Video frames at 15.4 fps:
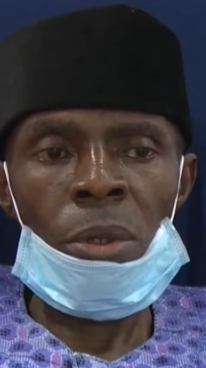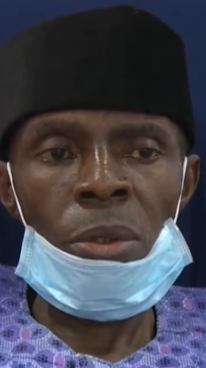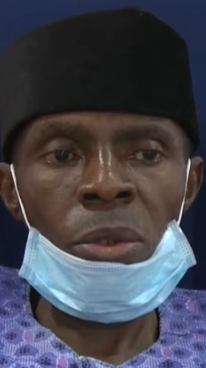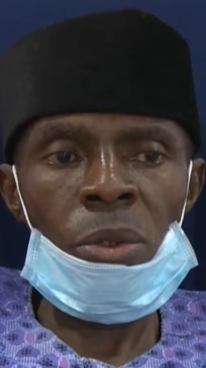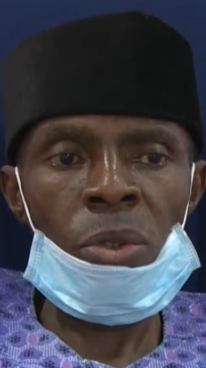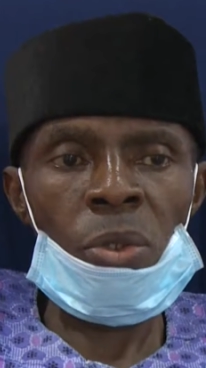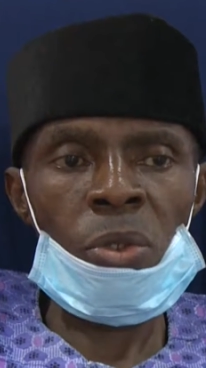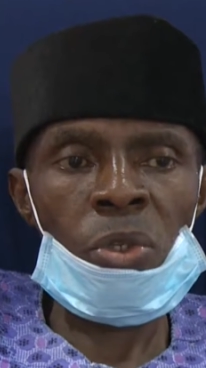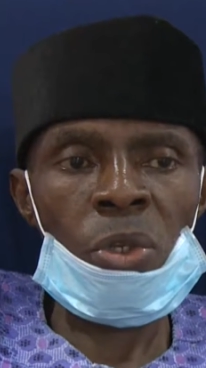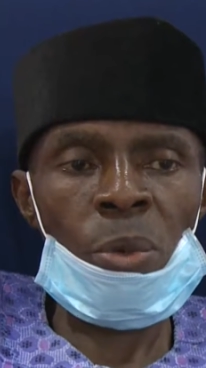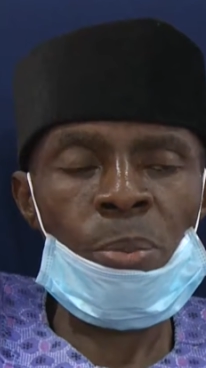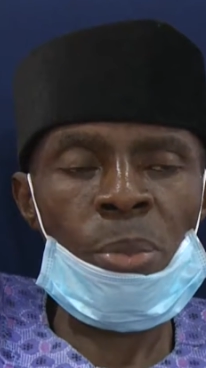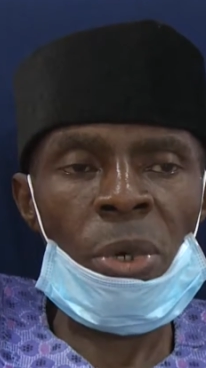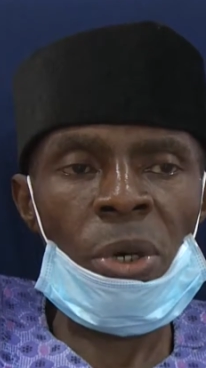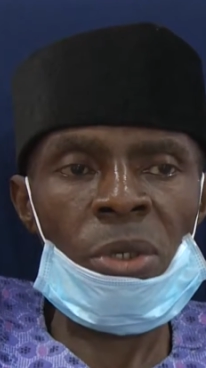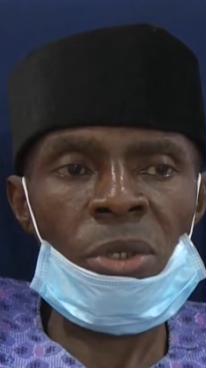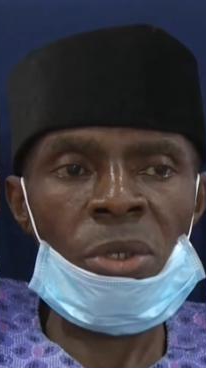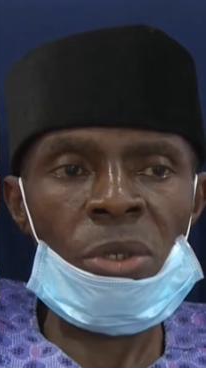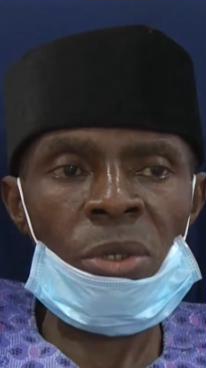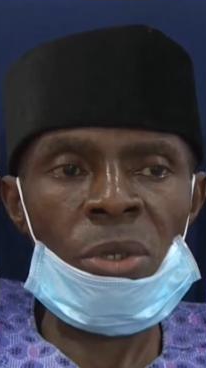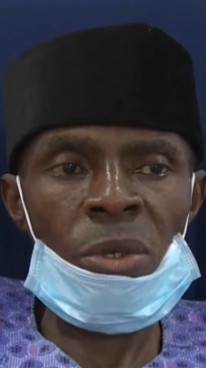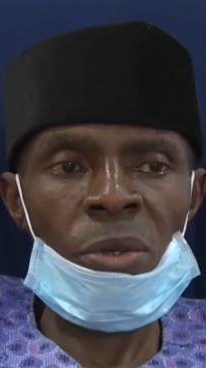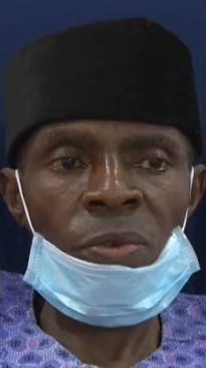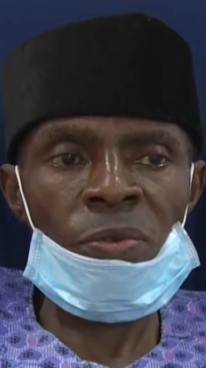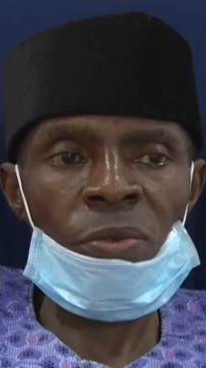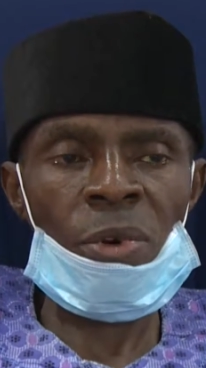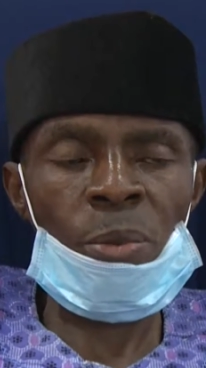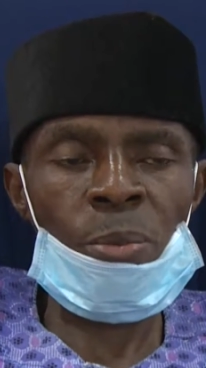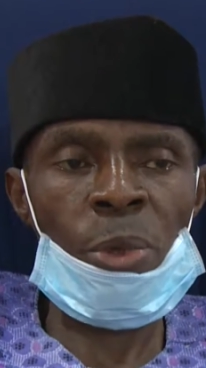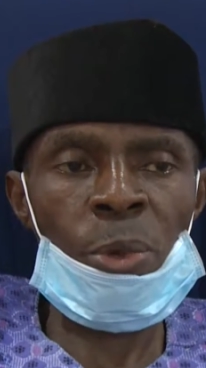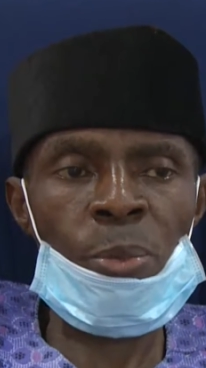due to support
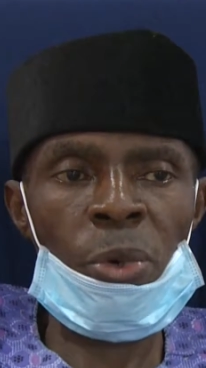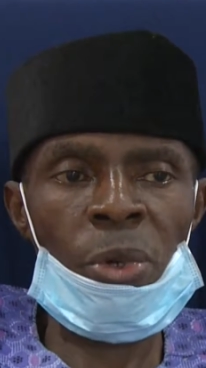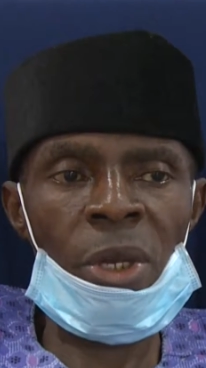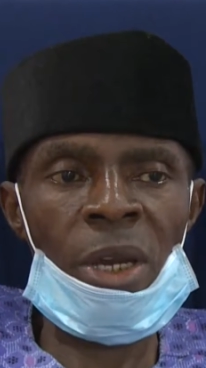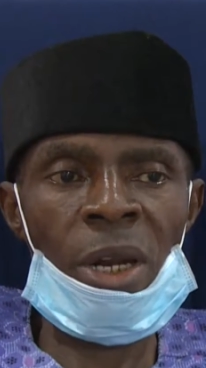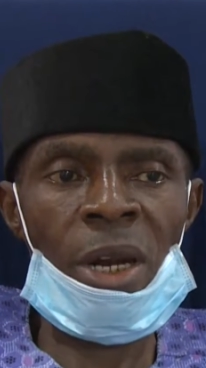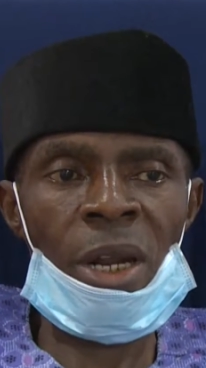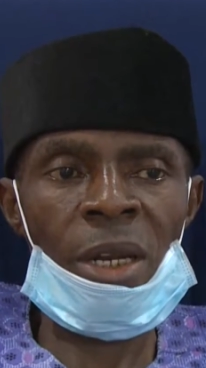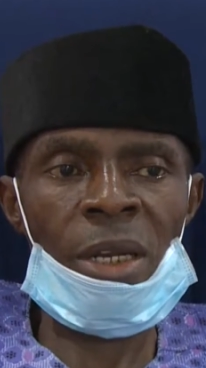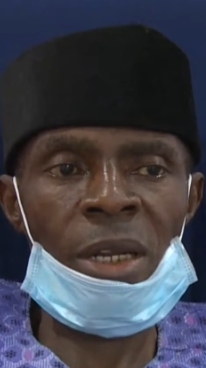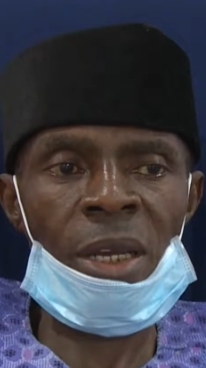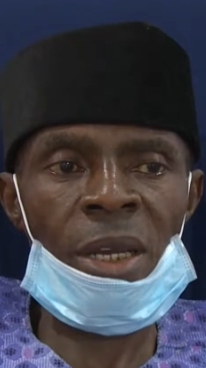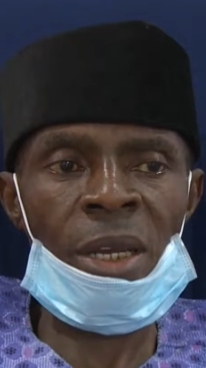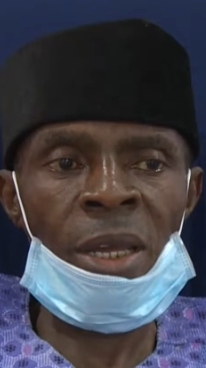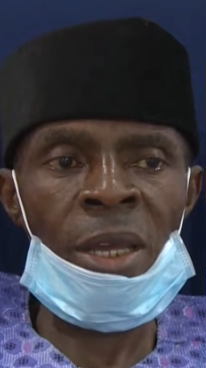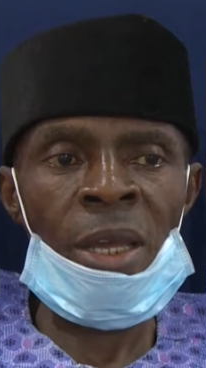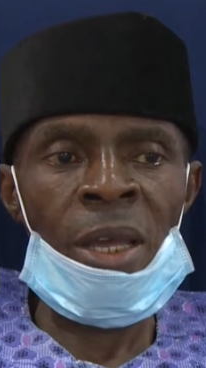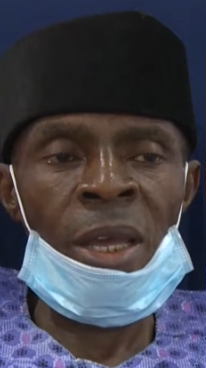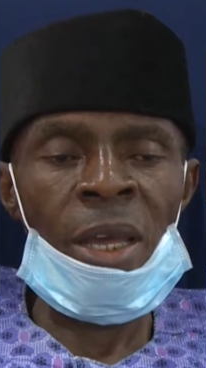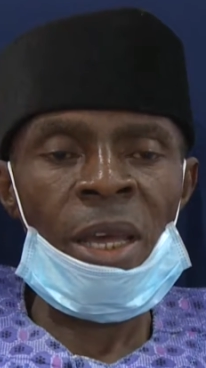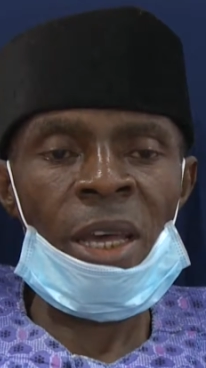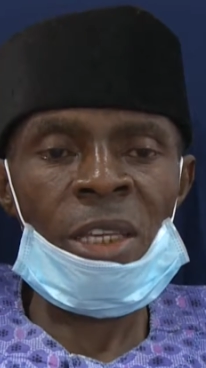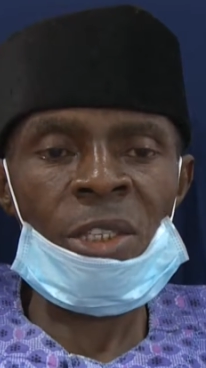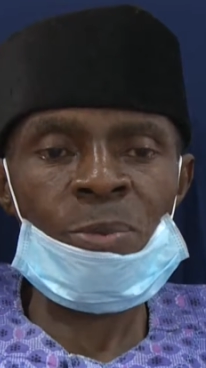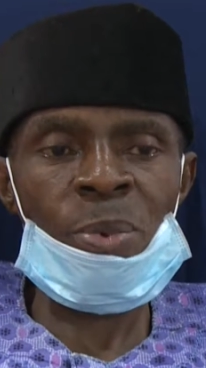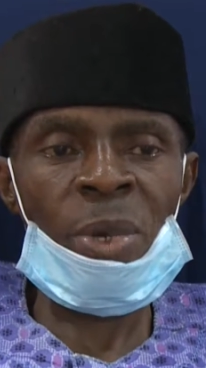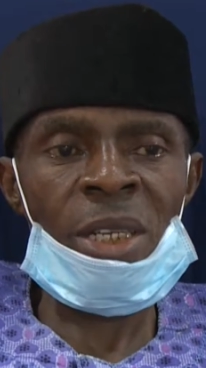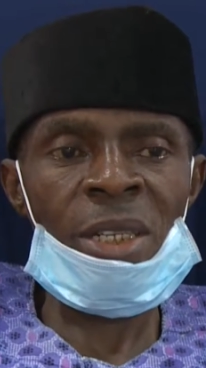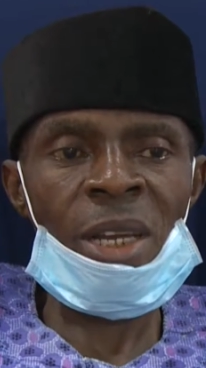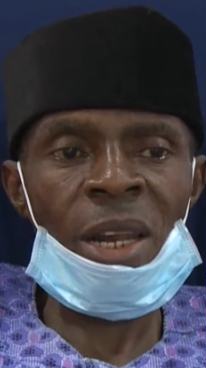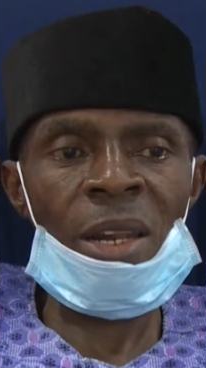from people here and there,
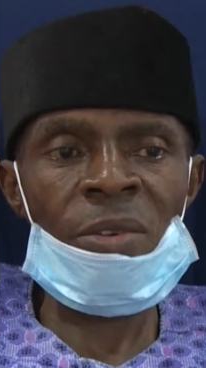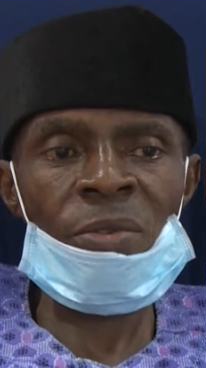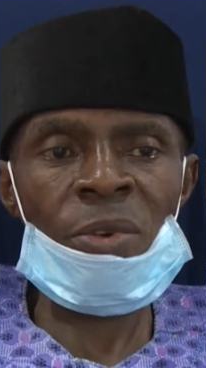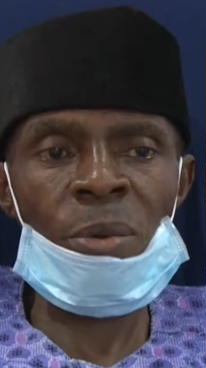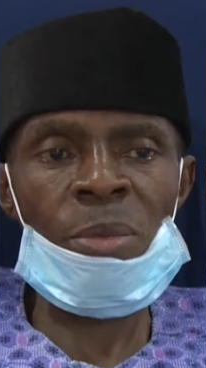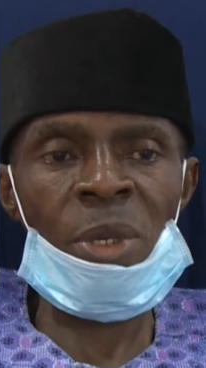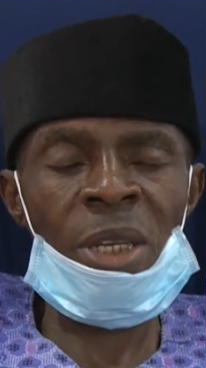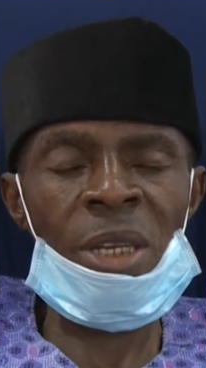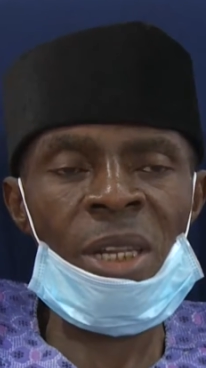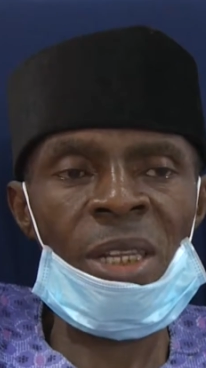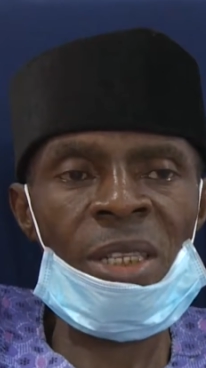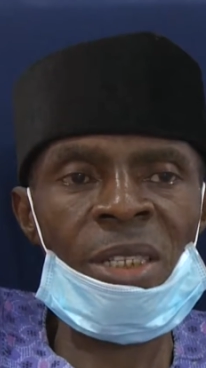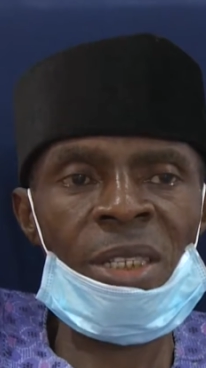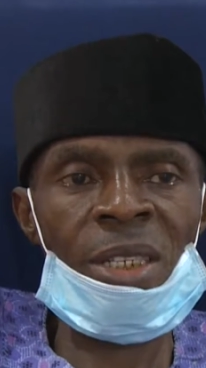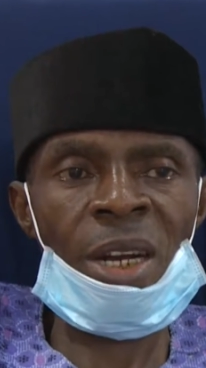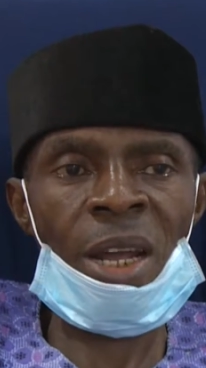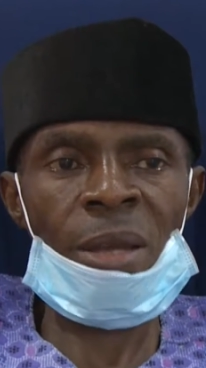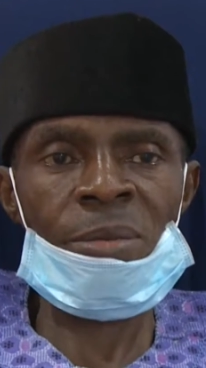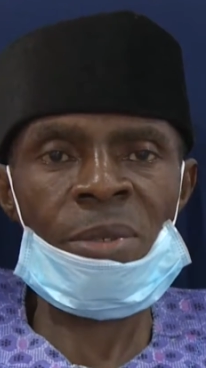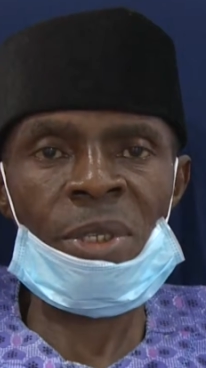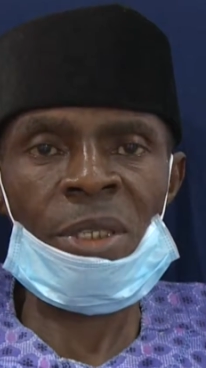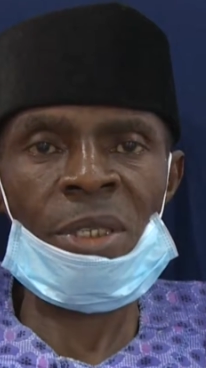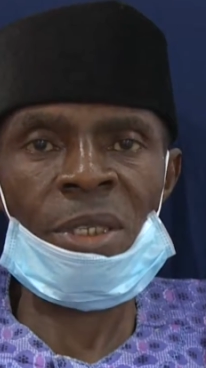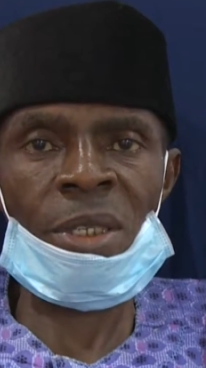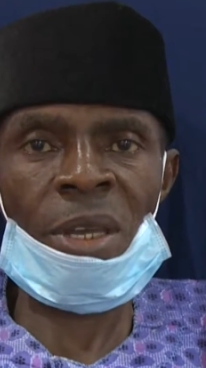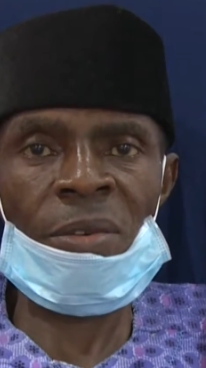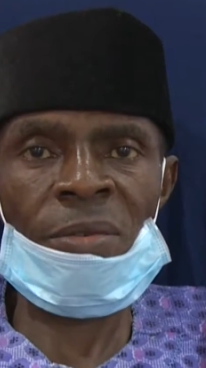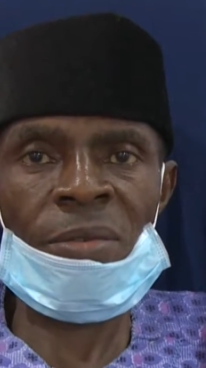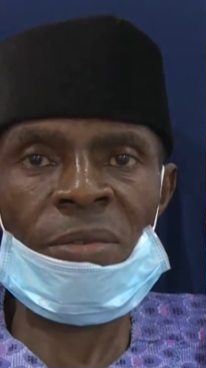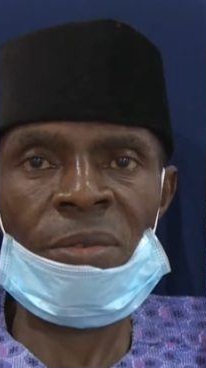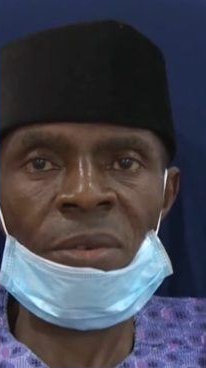especially from the Healing Stripes
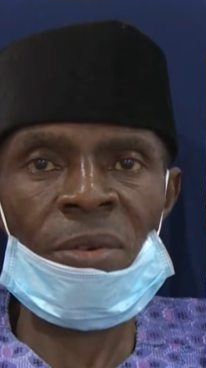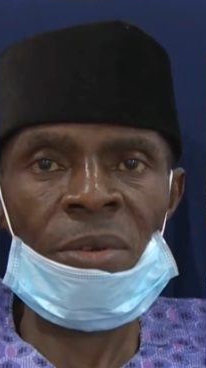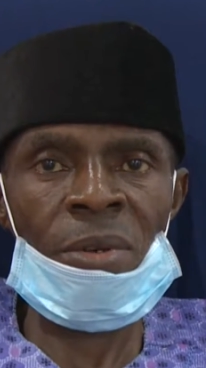itself,